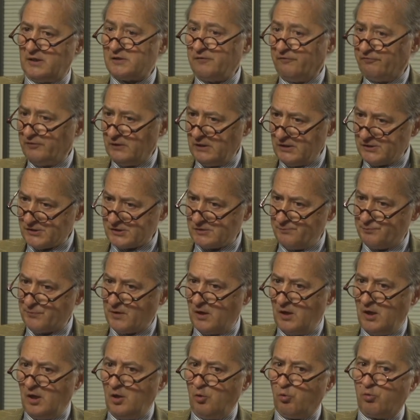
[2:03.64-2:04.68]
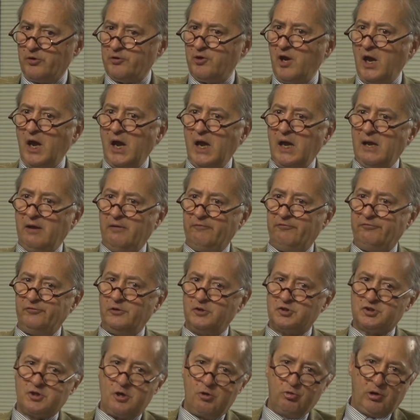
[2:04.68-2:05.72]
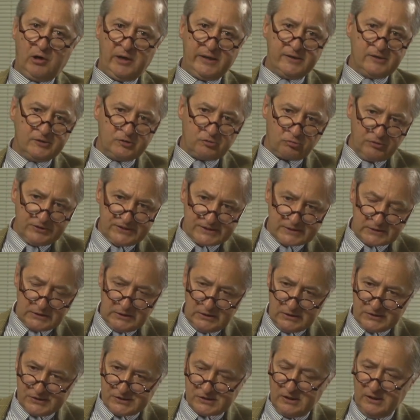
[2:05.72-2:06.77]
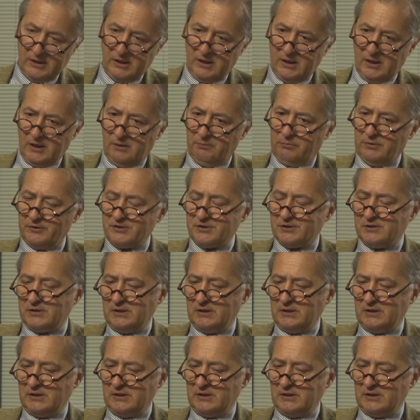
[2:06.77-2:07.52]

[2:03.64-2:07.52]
eosinophils, where you have chalcolytic crystals, but